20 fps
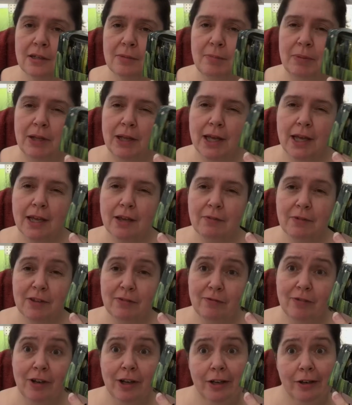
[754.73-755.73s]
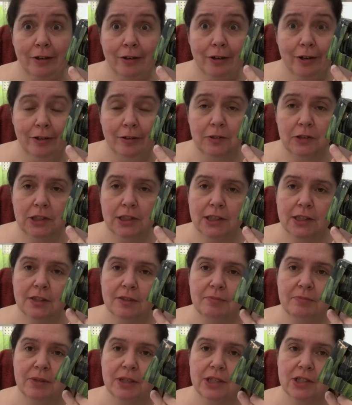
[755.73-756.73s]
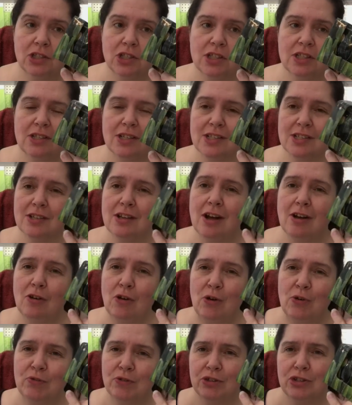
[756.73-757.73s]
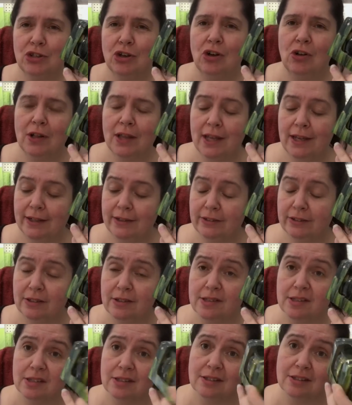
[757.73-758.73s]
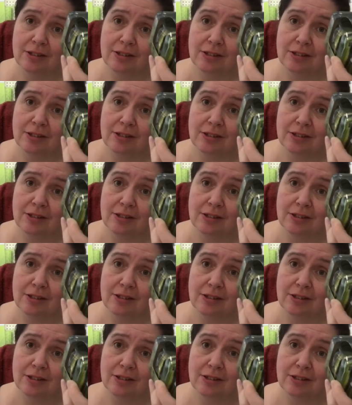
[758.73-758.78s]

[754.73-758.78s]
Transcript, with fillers: playing with fire usually, but she does knock over tall candles,